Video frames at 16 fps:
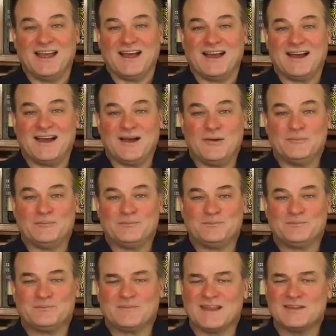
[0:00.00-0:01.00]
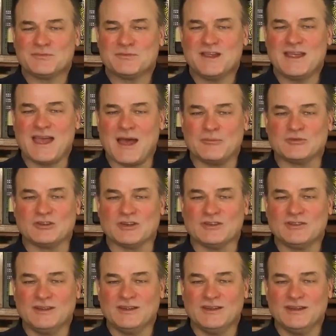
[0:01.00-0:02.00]
Let's recap
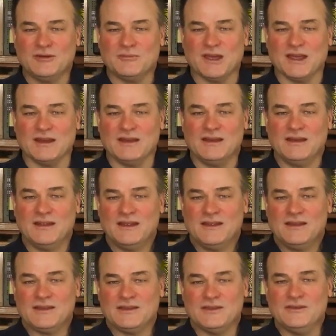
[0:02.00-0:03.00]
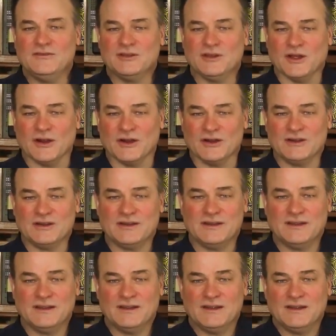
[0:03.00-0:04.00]
just a little bit. You've learned
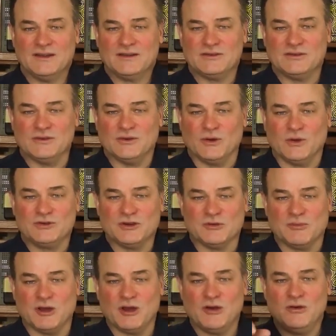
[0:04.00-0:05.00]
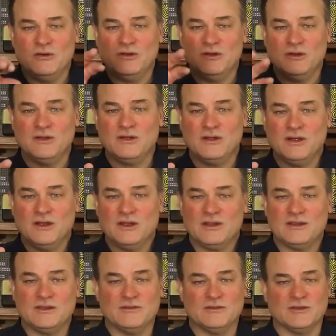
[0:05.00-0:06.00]
to hold your bow.
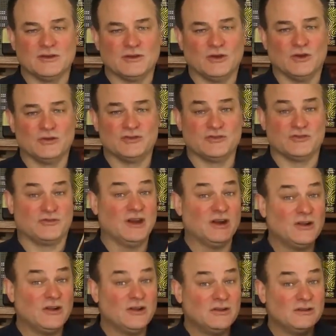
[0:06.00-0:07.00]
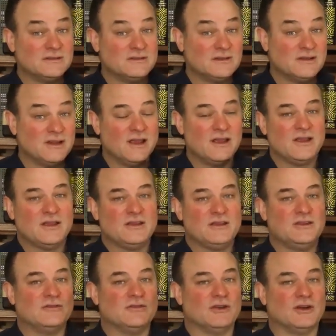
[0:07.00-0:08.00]
You've learned to hold your fiddle.
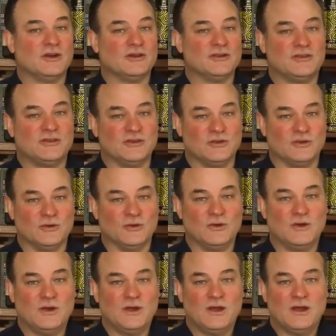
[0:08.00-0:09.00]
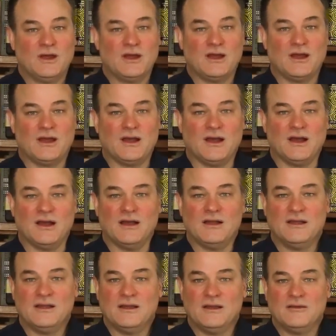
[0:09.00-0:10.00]
You've learned to
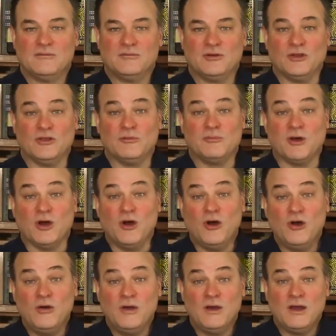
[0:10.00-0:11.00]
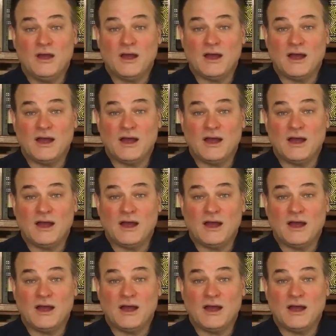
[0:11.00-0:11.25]
pull the bow